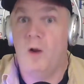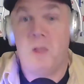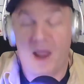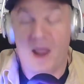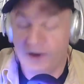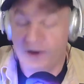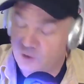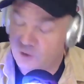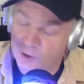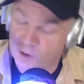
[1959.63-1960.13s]

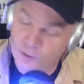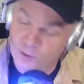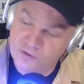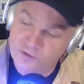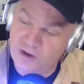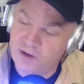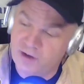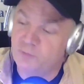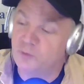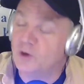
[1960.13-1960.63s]
and
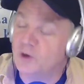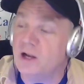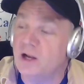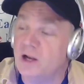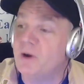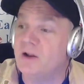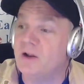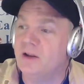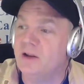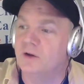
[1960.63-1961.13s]
goes and forget
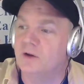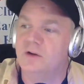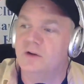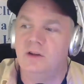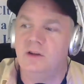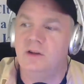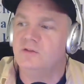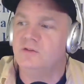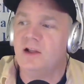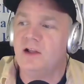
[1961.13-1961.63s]
about you know
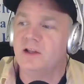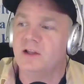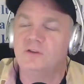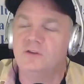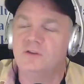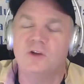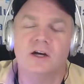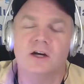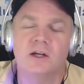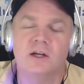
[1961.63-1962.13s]
it's not like
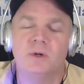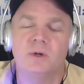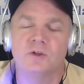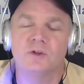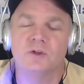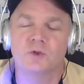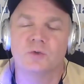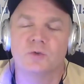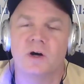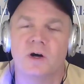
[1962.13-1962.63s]
he's talking
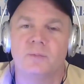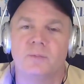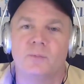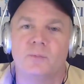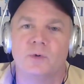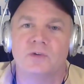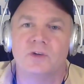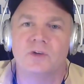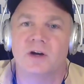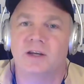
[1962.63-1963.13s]
about
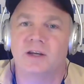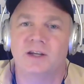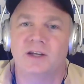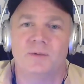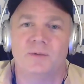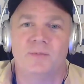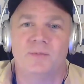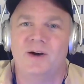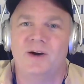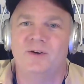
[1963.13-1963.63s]
trump or
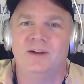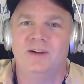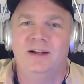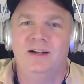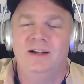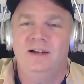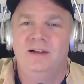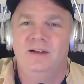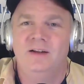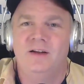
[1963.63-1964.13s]
talking about
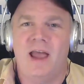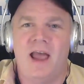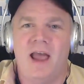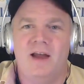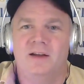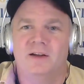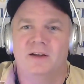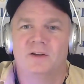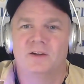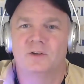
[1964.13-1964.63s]

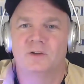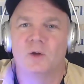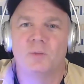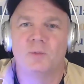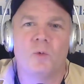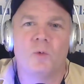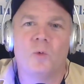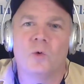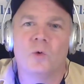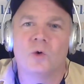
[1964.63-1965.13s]
uh, uh,
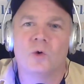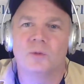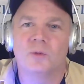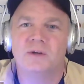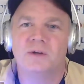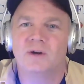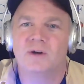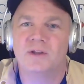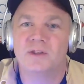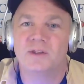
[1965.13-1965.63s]
global
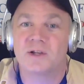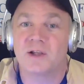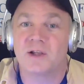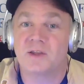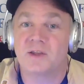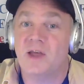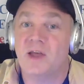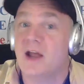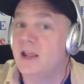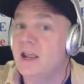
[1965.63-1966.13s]
warming or anything
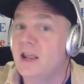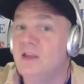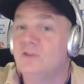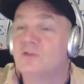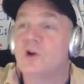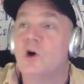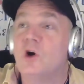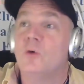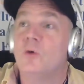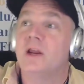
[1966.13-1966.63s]
like that
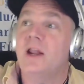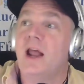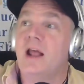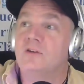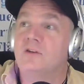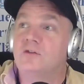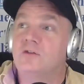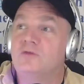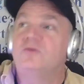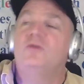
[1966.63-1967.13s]
he's going
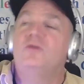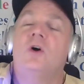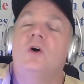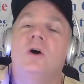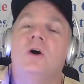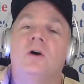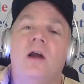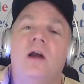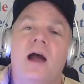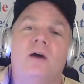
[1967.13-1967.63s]
as
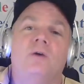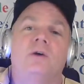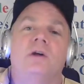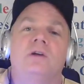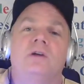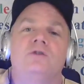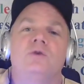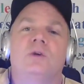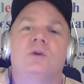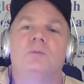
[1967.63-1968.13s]
far out
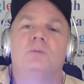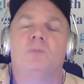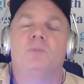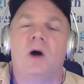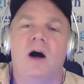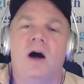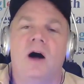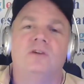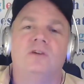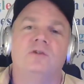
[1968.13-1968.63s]
as you could
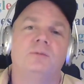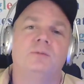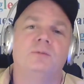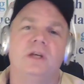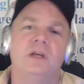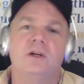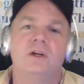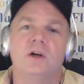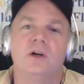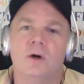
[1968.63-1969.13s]

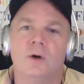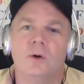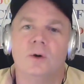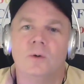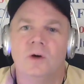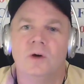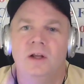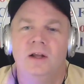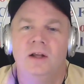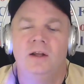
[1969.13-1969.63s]
possibly
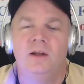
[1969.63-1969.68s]
go